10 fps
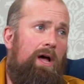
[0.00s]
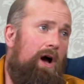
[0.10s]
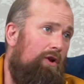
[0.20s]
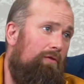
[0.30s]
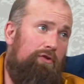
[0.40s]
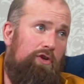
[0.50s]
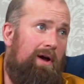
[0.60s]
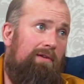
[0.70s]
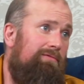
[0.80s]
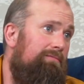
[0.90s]
and often you
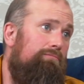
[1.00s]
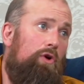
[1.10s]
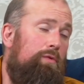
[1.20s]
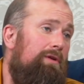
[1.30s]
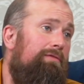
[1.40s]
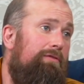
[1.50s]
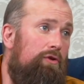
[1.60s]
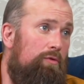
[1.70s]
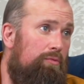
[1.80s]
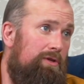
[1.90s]
have only a
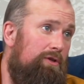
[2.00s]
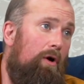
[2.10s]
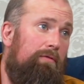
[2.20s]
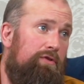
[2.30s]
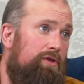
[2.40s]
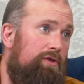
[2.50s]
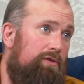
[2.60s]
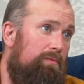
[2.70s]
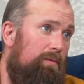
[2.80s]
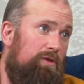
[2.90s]
few prison
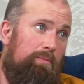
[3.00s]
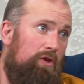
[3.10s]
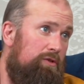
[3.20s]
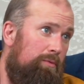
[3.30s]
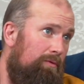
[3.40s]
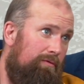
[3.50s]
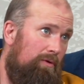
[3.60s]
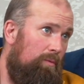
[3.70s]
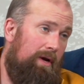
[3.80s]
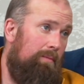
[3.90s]
officers responsible for a
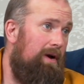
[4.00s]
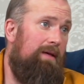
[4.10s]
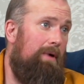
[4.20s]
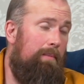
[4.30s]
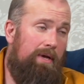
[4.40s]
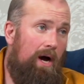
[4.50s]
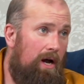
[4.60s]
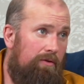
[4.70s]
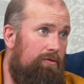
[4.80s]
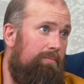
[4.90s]
wing where there might be
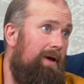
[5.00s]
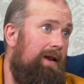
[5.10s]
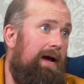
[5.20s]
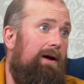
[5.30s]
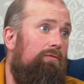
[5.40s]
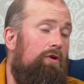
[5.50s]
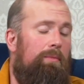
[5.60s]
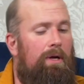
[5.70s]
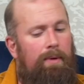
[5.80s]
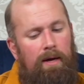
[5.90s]
100 men out
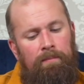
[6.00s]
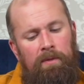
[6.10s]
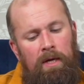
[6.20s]
roaming about.